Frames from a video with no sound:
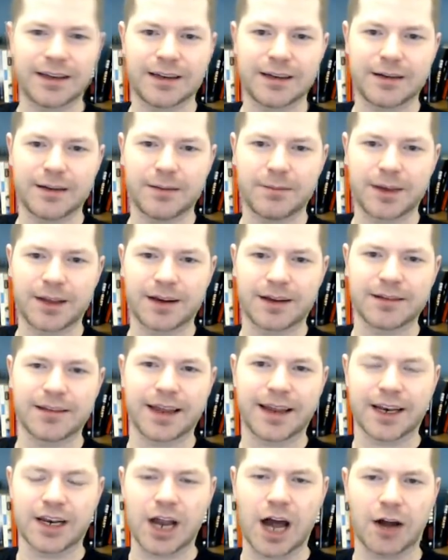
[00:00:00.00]
because
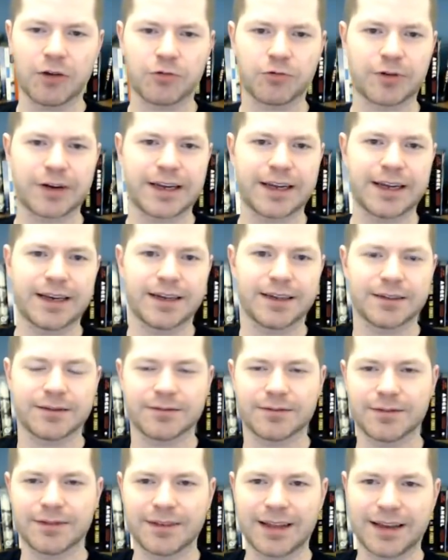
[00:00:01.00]
they cannot read
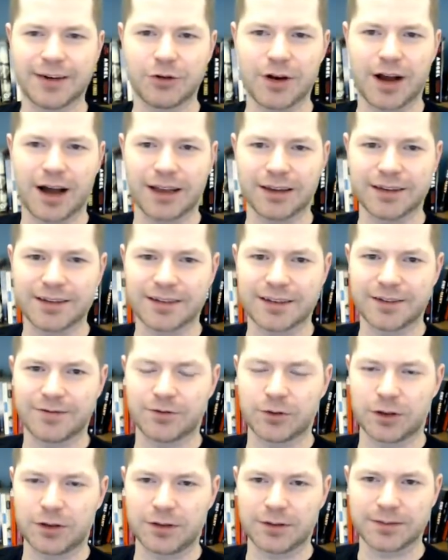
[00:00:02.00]
they do not listen to
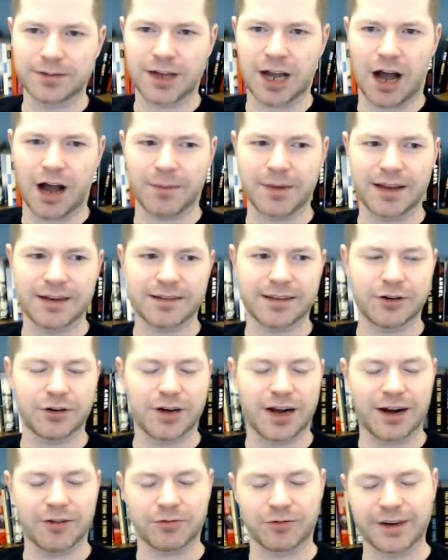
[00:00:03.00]
full comments. They do
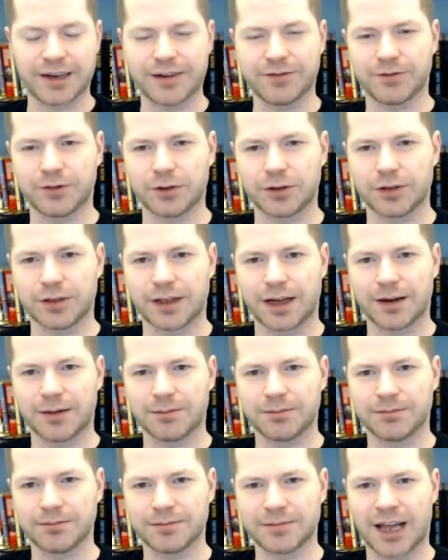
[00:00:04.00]
not read full,
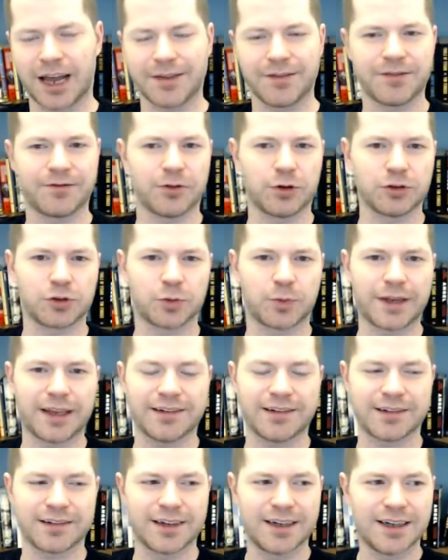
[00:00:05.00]
um, not even full
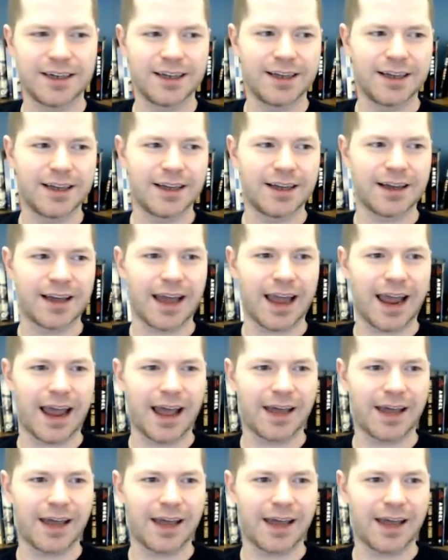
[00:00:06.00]
tweets. And